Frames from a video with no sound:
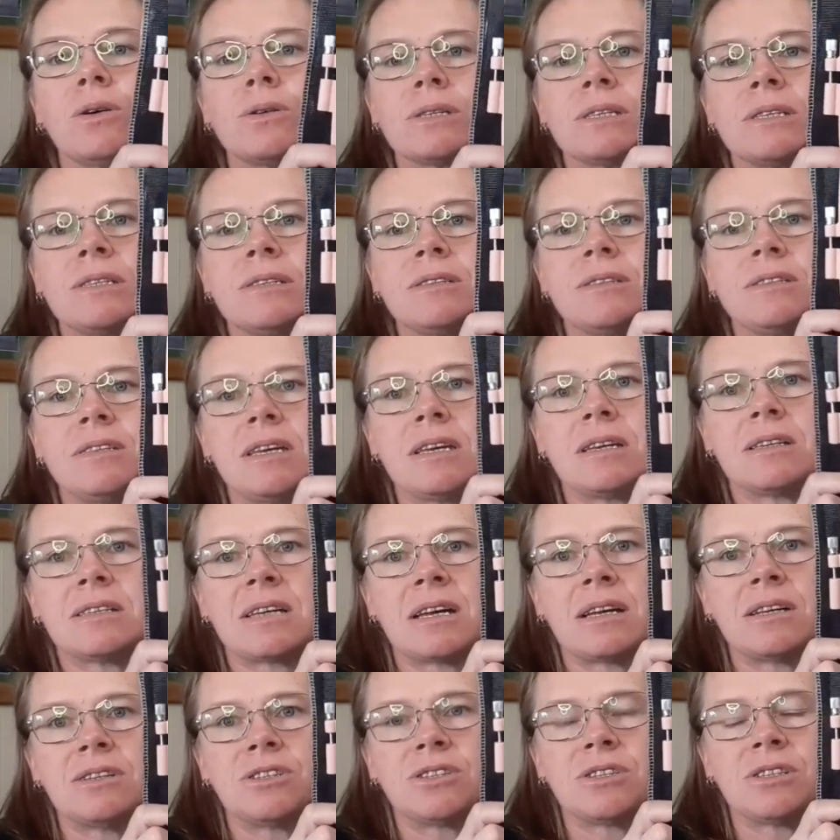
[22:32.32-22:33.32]
got
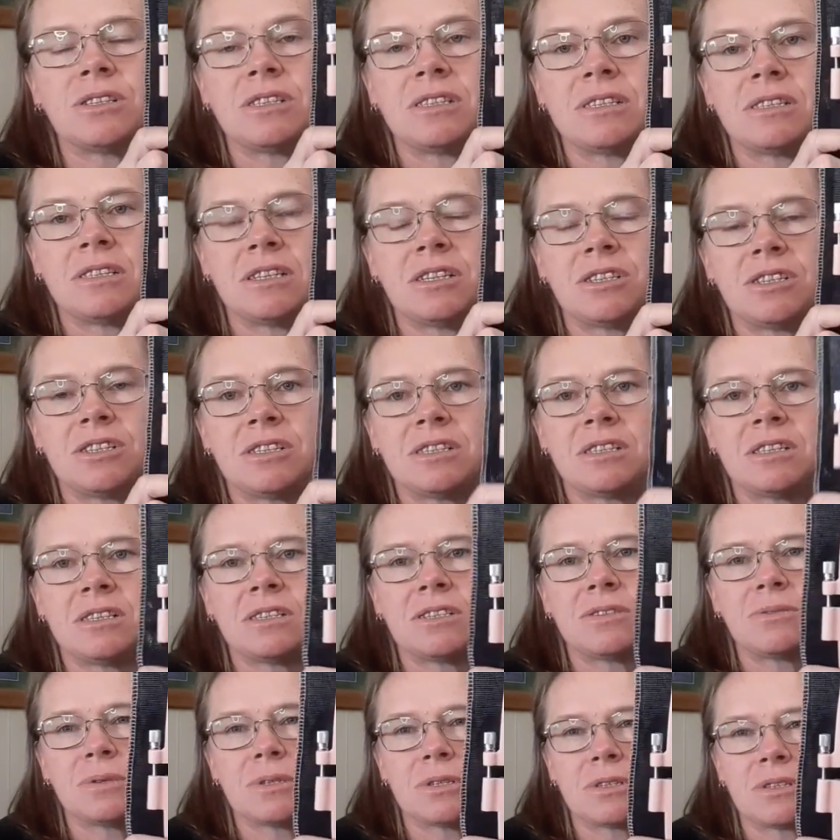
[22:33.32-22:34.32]
600 stitches
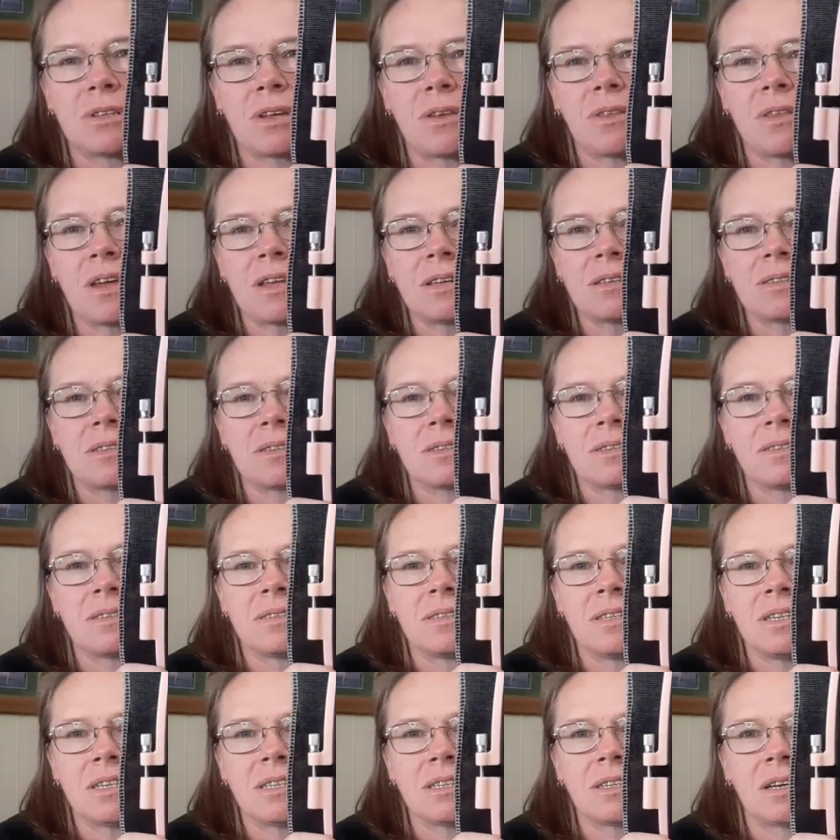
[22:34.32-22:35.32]
into it, so that's
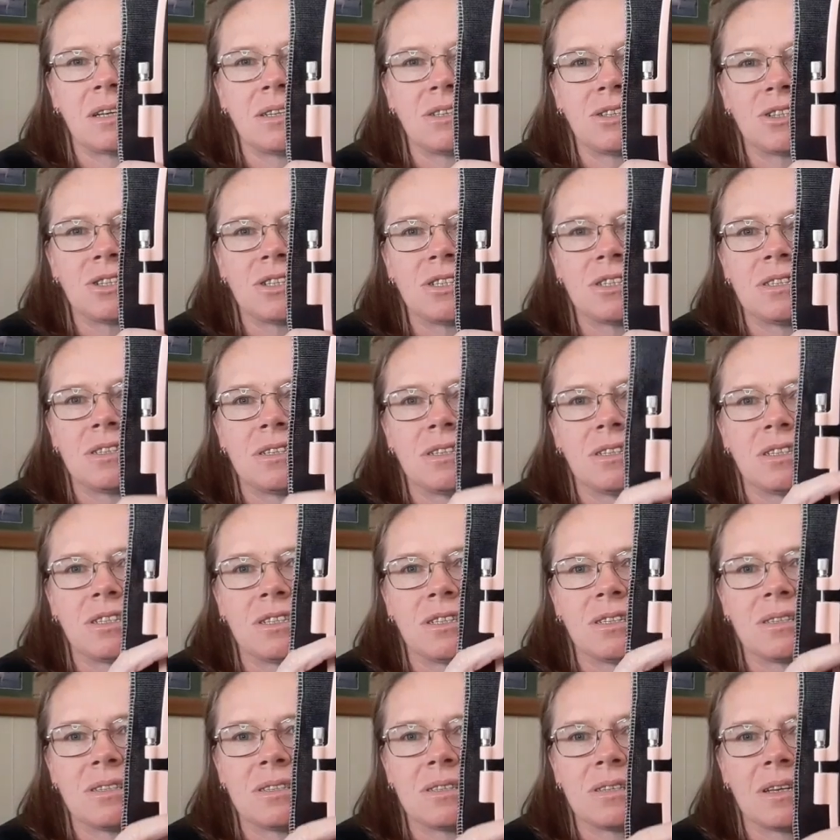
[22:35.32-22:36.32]
600
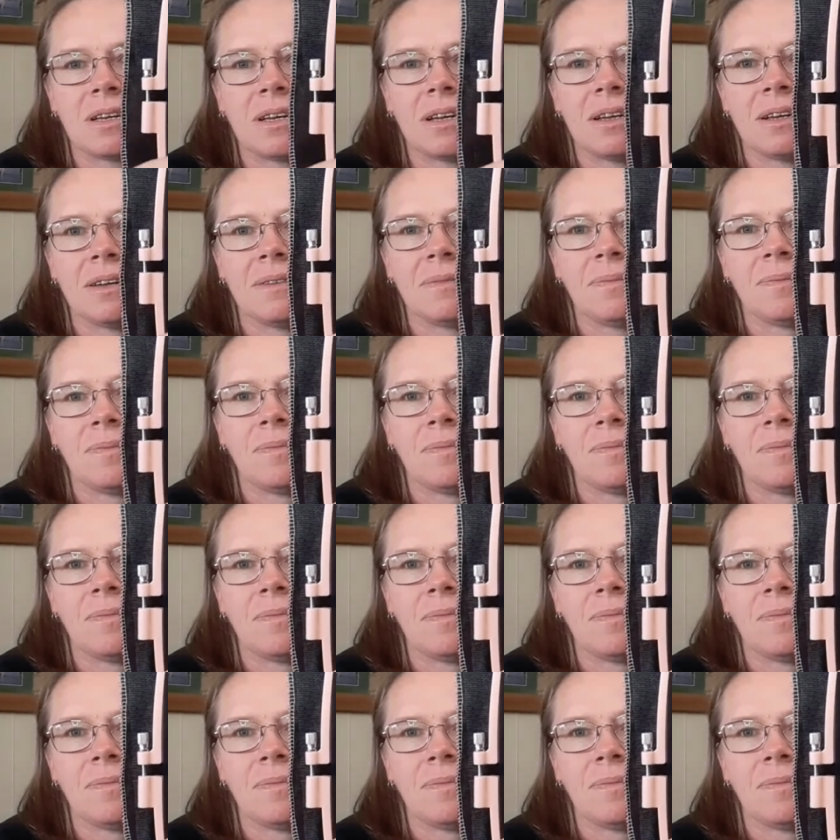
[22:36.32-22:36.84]
stitches there.